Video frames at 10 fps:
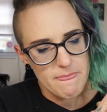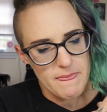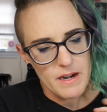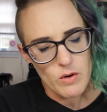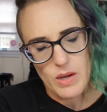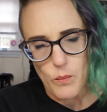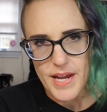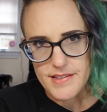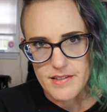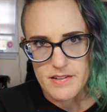they don't get
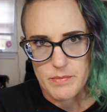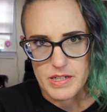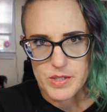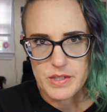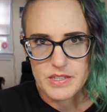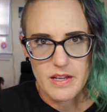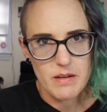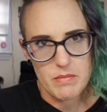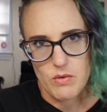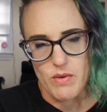wasted as much because they
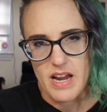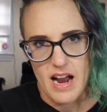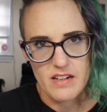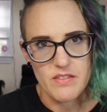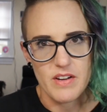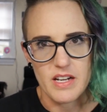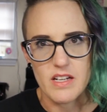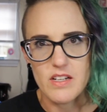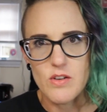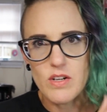can be
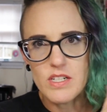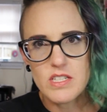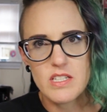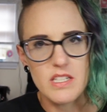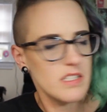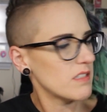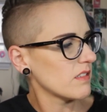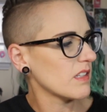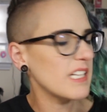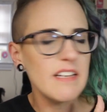reactivated. You can just can
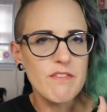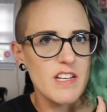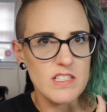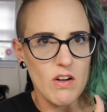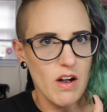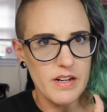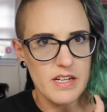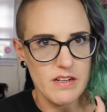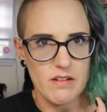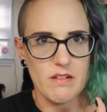leave this on
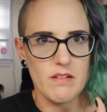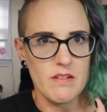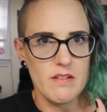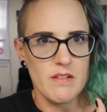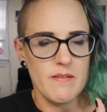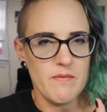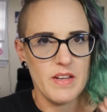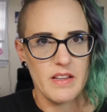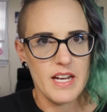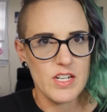here
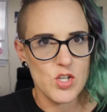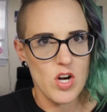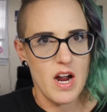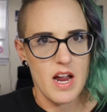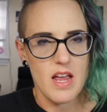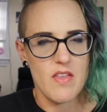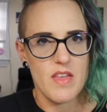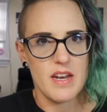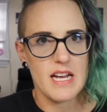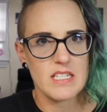and let it dry and
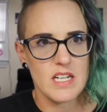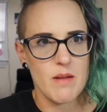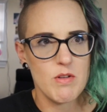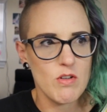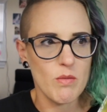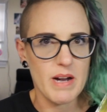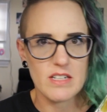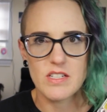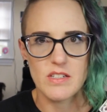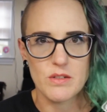then next time you go
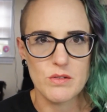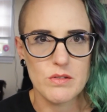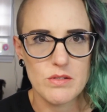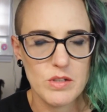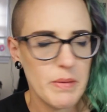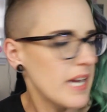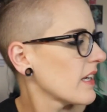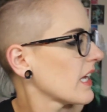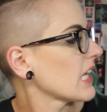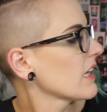back to you to
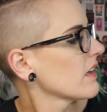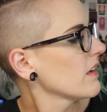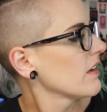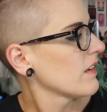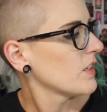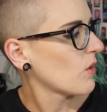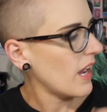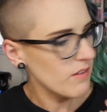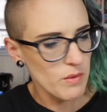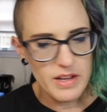painting, you'll
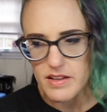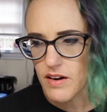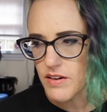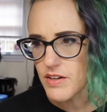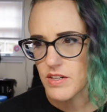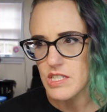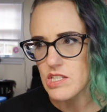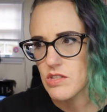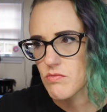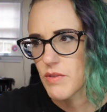have it right there and you can
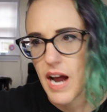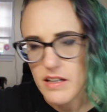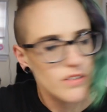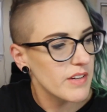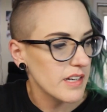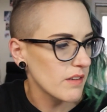just reactivate